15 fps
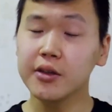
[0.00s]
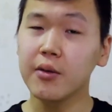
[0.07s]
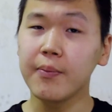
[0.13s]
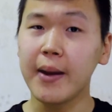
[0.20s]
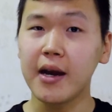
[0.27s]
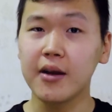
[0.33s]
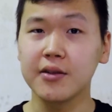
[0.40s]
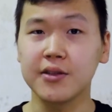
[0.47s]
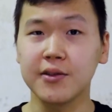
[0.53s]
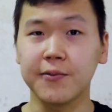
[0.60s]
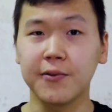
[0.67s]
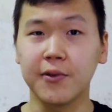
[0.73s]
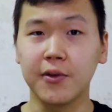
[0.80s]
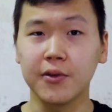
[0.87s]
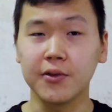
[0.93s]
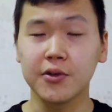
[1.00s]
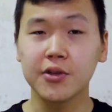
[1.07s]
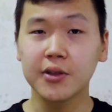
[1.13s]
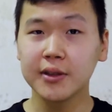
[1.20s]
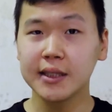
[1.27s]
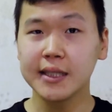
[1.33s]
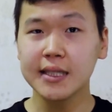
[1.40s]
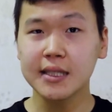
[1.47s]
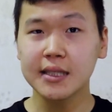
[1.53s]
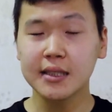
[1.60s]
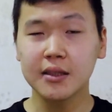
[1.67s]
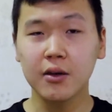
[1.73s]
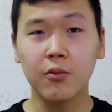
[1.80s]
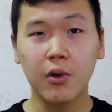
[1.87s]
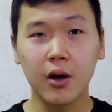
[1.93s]
your parent info, you should
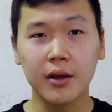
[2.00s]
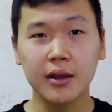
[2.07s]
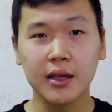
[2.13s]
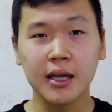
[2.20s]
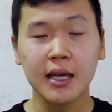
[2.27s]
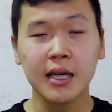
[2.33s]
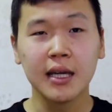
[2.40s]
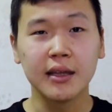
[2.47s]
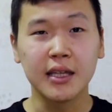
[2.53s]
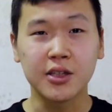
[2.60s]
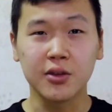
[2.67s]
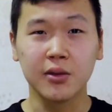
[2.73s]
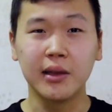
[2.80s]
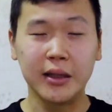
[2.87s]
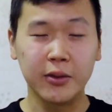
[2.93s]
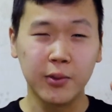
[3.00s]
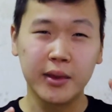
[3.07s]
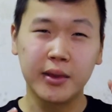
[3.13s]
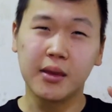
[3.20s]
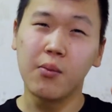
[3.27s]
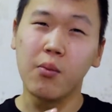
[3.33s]
list the one that you live with the